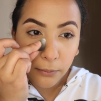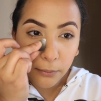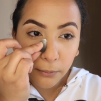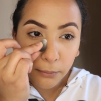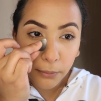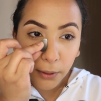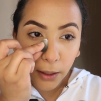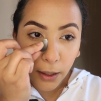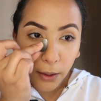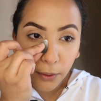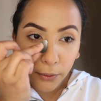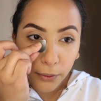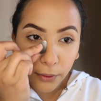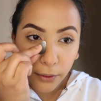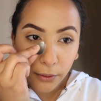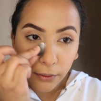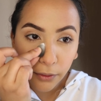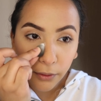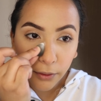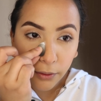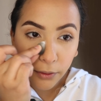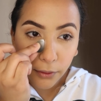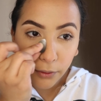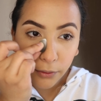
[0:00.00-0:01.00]
powder
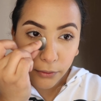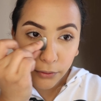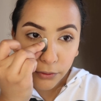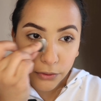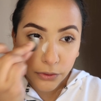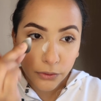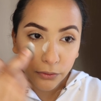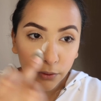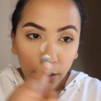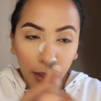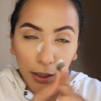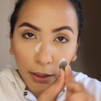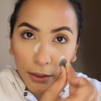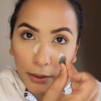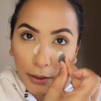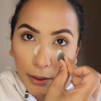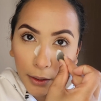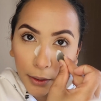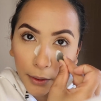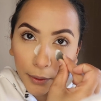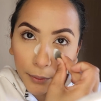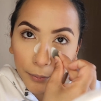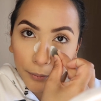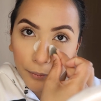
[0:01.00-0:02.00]
the nose right
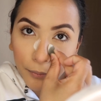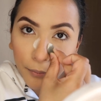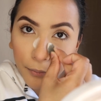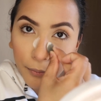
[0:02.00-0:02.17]
there.